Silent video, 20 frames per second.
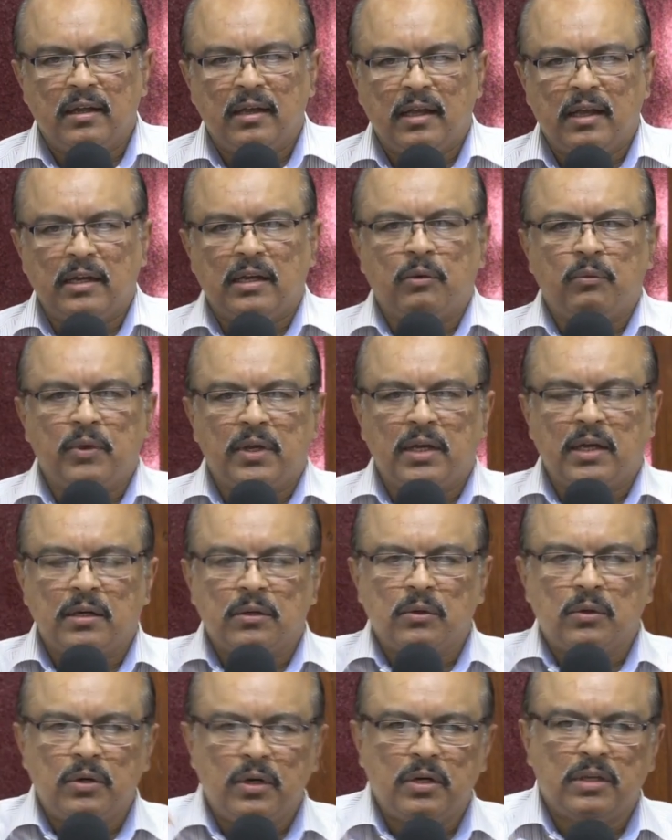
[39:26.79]
And now we can
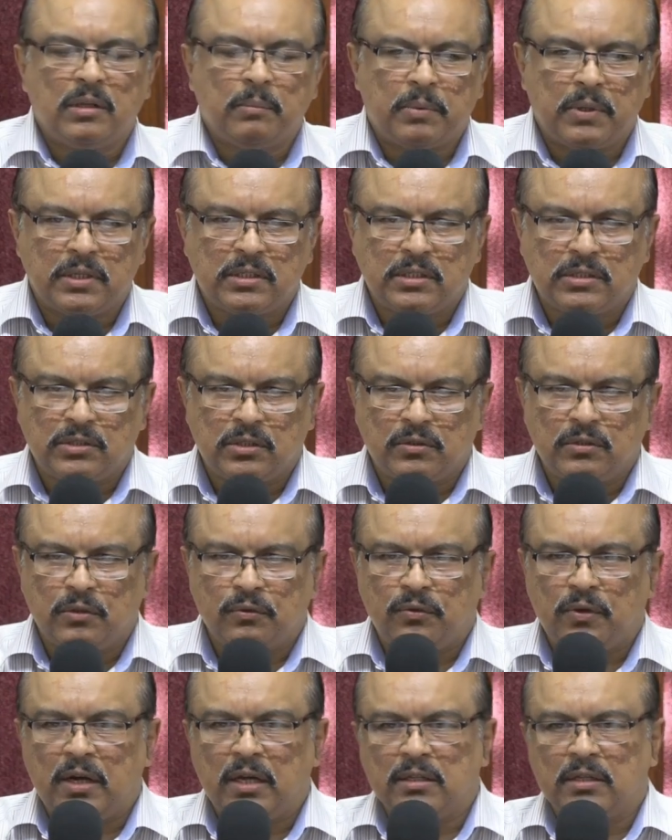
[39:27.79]
go into the presence of the
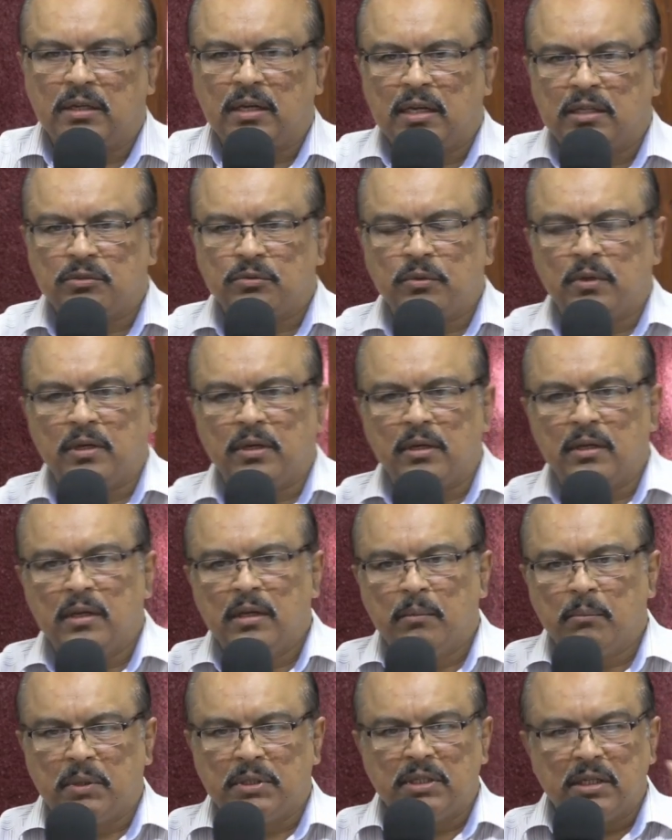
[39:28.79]
Father as well.
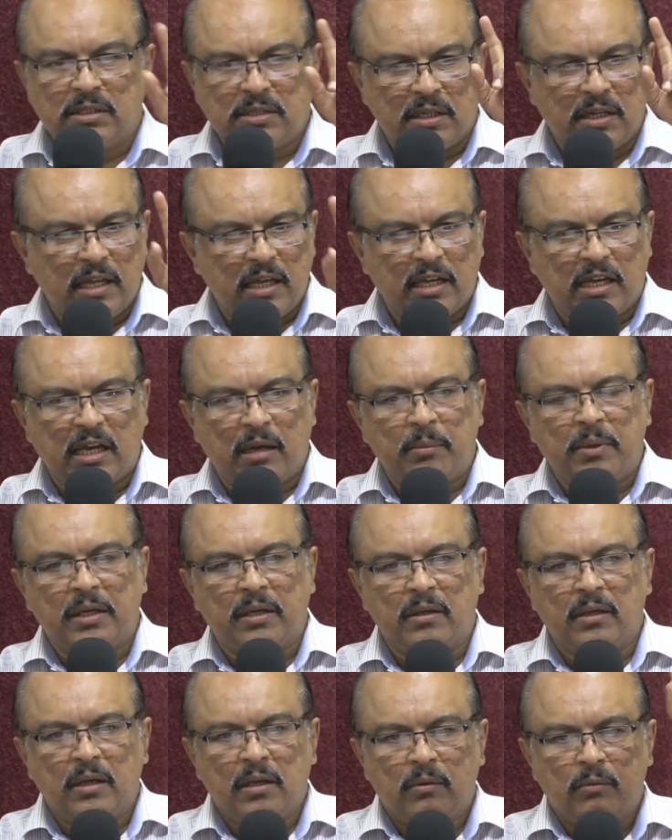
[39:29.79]
But there's a day coming
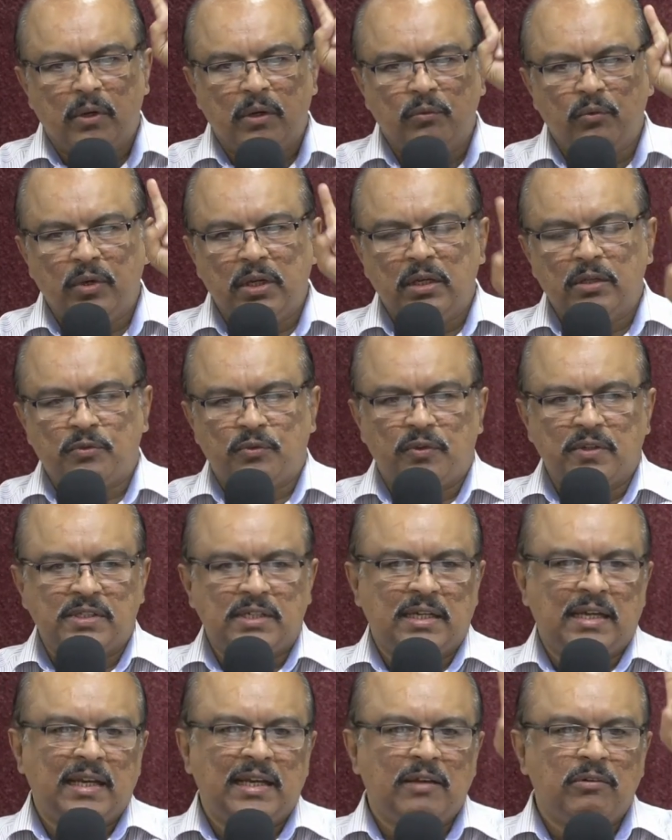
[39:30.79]
when we
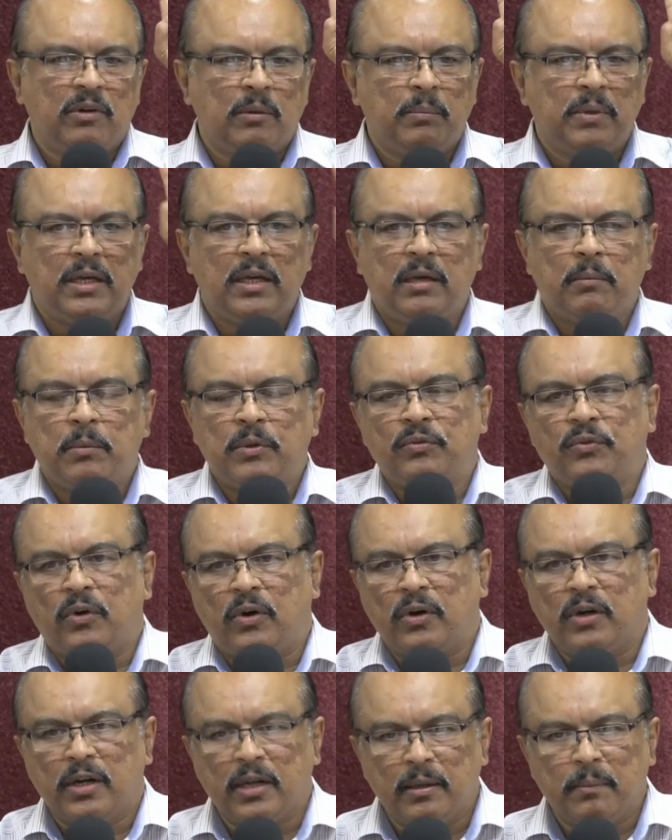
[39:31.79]
physically will be
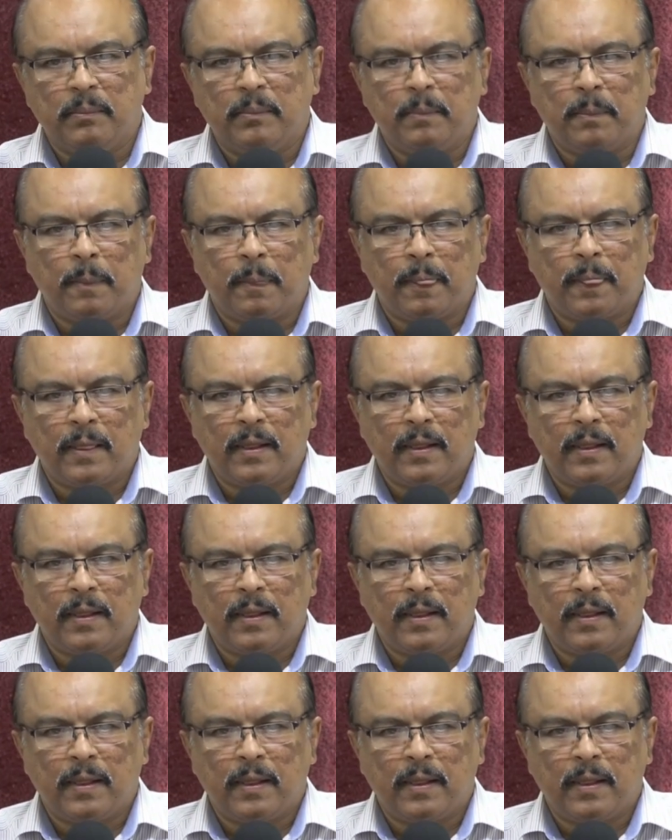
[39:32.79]
before Him.